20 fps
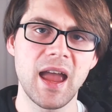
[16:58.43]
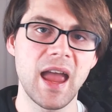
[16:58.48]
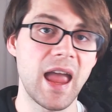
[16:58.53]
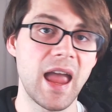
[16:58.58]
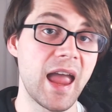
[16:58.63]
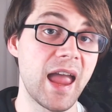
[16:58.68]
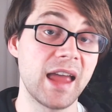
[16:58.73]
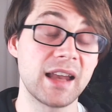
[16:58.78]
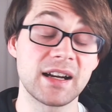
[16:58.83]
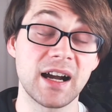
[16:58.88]

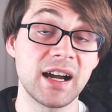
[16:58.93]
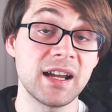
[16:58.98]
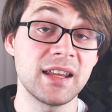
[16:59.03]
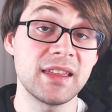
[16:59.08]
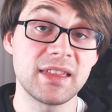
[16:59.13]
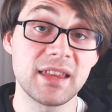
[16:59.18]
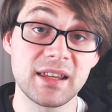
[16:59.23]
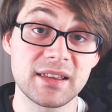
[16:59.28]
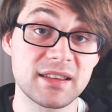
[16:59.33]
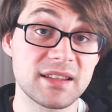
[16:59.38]
And I
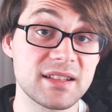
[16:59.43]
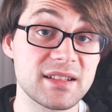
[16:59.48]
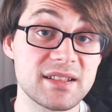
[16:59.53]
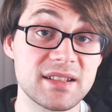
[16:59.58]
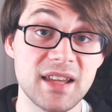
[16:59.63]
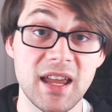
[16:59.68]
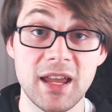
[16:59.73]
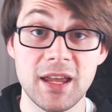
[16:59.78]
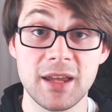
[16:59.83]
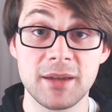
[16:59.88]
think this
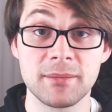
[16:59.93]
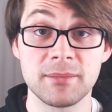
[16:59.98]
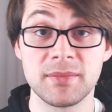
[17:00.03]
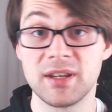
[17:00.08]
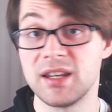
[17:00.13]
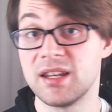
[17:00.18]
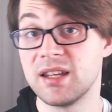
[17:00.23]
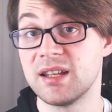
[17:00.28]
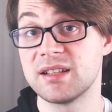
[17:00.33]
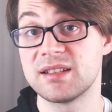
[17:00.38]
game
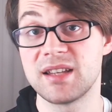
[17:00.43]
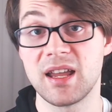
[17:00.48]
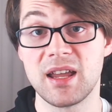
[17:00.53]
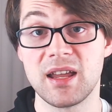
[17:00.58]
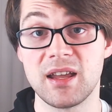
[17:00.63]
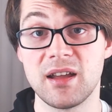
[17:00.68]
is a